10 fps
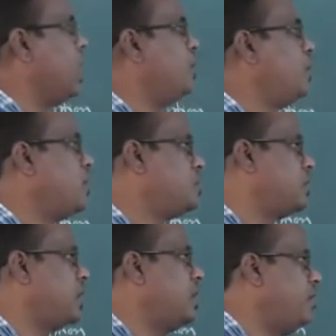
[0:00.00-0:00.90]
and
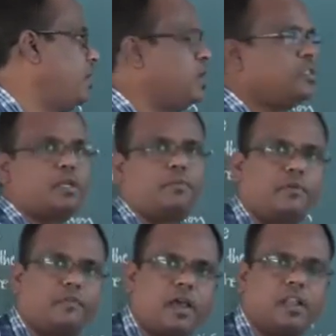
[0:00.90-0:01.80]
poster, invitation and
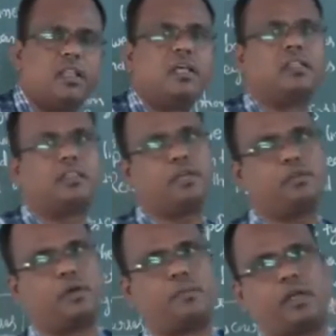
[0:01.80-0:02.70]
profile that
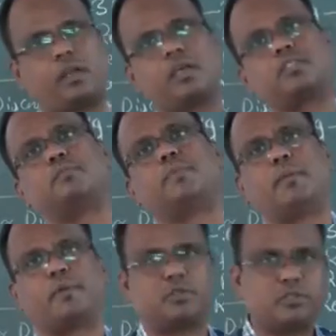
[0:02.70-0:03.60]
you come across in
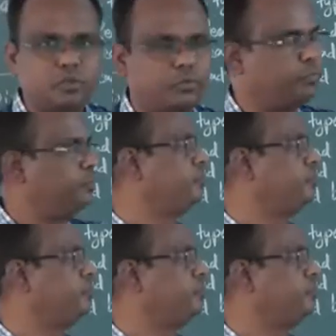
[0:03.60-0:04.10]
paper 2.